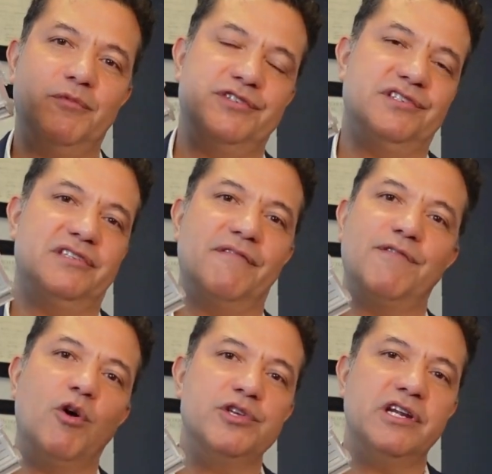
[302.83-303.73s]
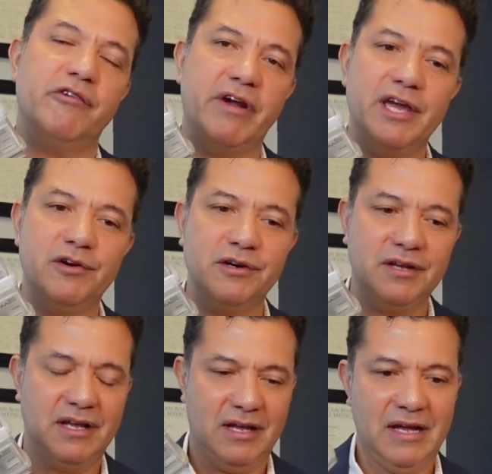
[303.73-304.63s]
which is the flow generator.
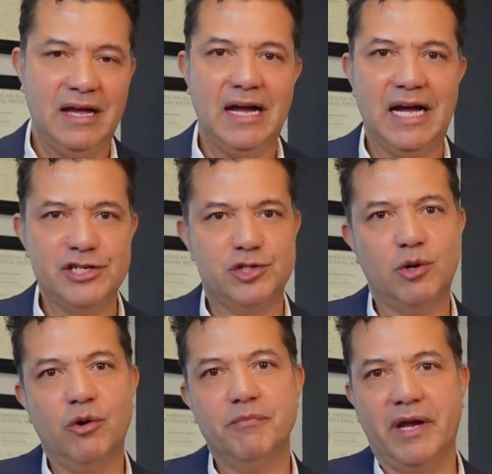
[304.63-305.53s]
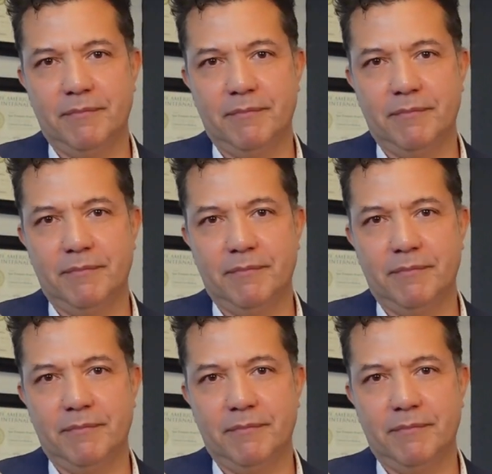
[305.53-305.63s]
I show on my